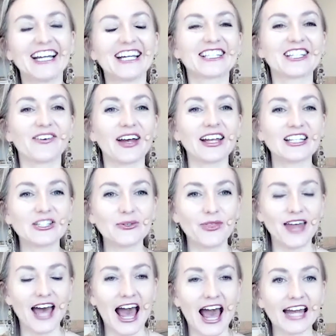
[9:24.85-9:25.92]
So I do
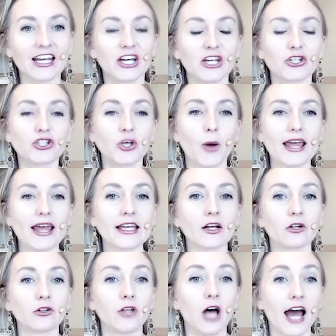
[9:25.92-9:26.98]
that. So I think
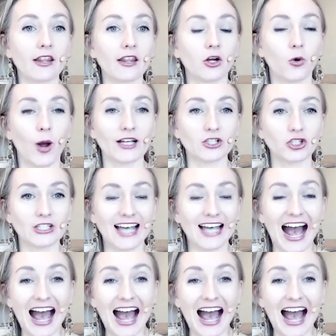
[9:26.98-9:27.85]
a lot of the questions